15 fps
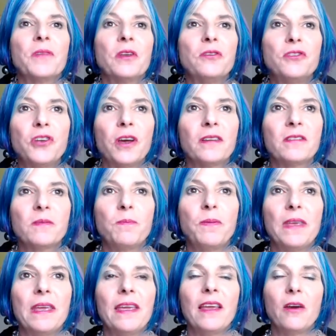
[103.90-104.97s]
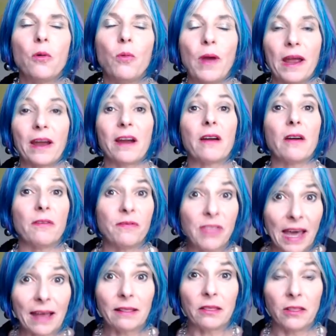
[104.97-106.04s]
Just being aware of
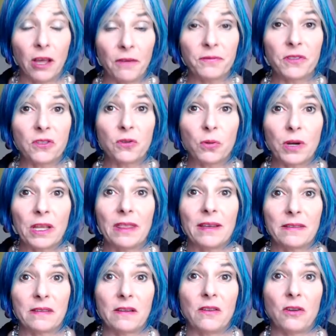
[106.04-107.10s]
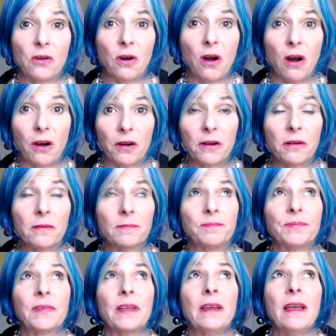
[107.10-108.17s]
that love story that's in your heart
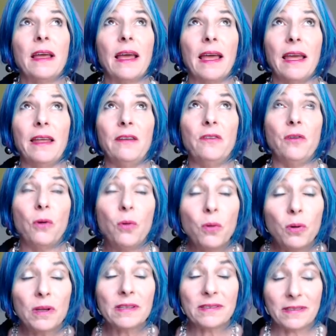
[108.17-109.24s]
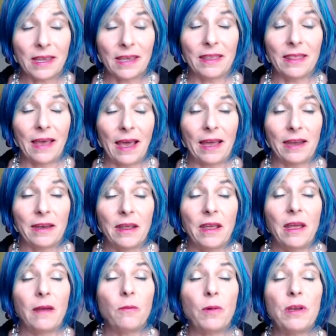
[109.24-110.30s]
and noticing that.
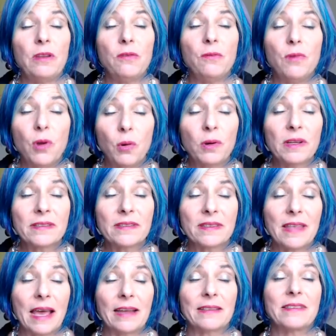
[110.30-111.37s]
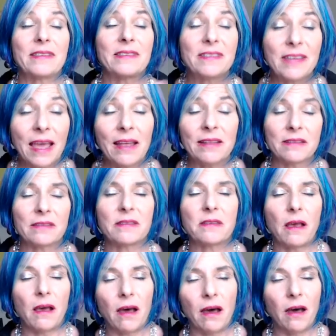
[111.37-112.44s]
And when you notice that
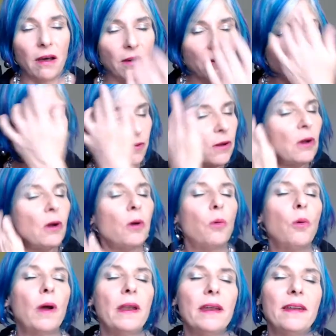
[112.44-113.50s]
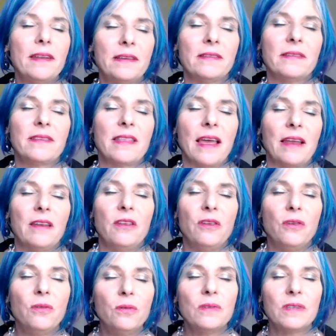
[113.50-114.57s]
sense of what it is that
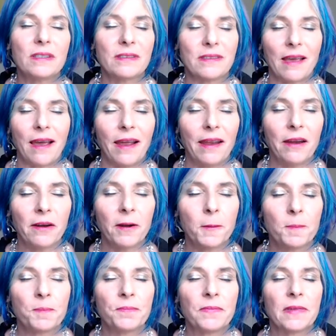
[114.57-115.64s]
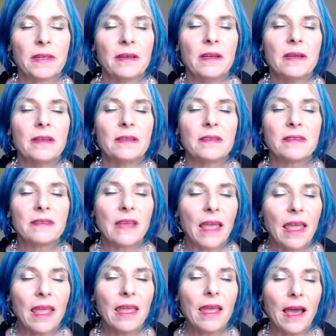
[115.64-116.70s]
you desire,
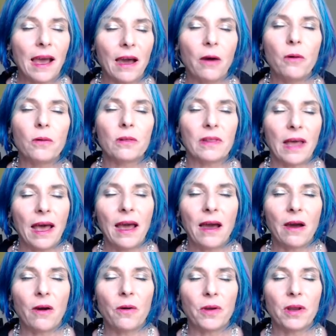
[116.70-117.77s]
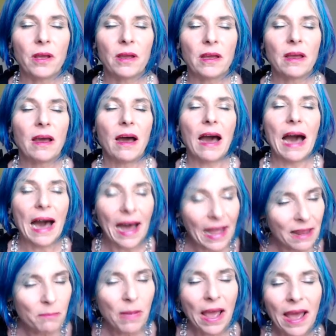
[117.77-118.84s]
say out loud
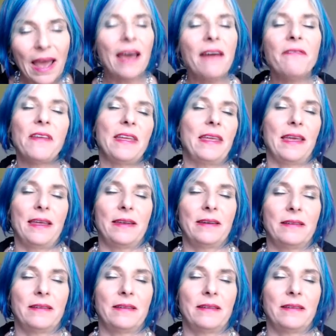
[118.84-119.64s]
I'm having it.